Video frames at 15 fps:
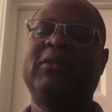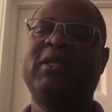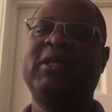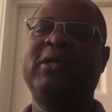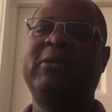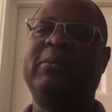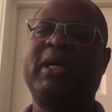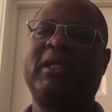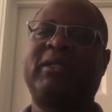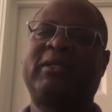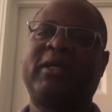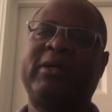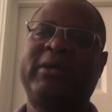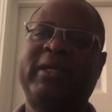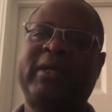the year by
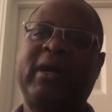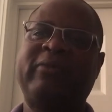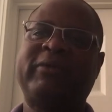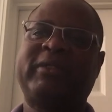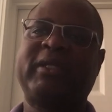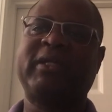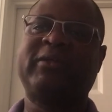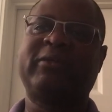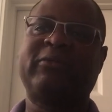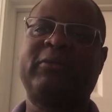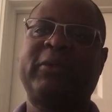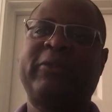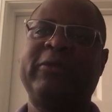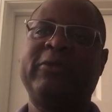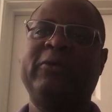sharing conversations
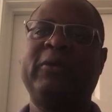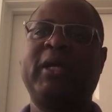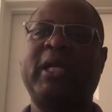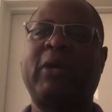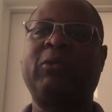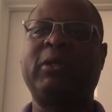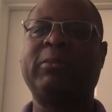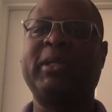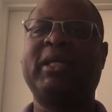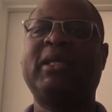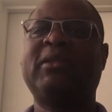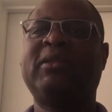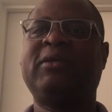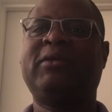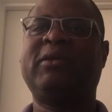with you, and I want to
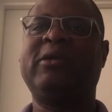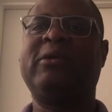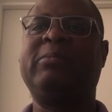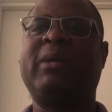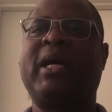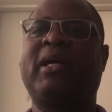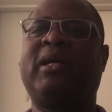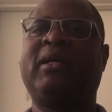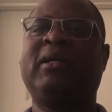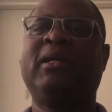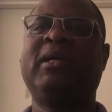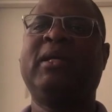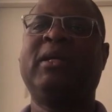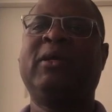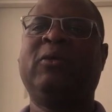begin this year by
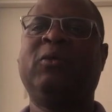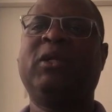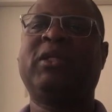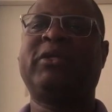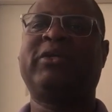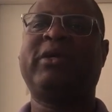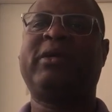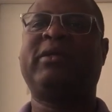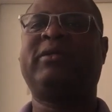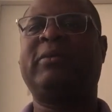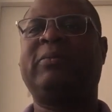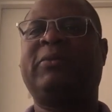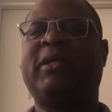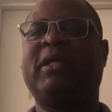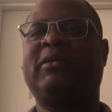really sharing
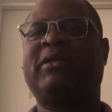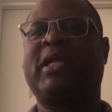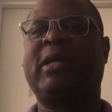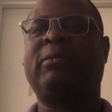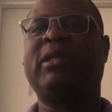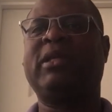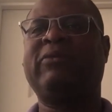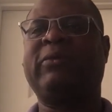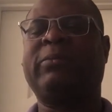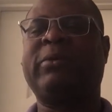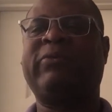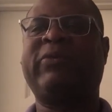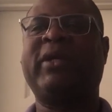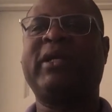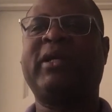some things that I believe are
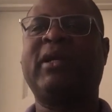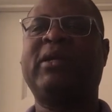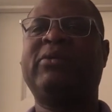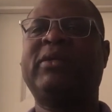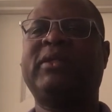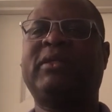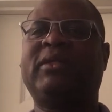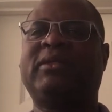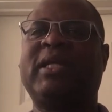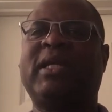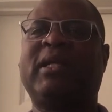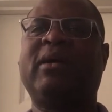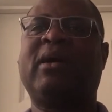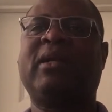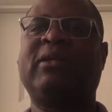prophetic utterances that
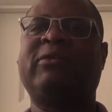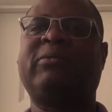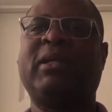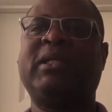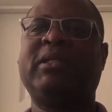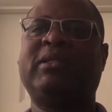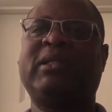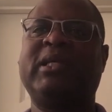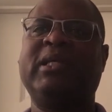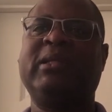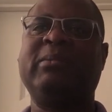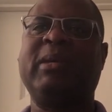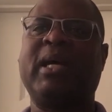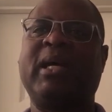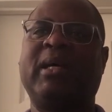God has placed in
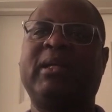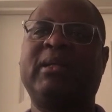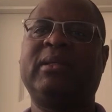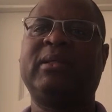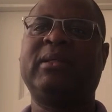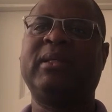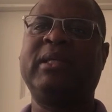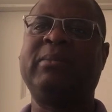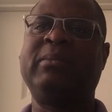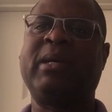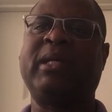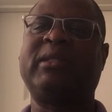my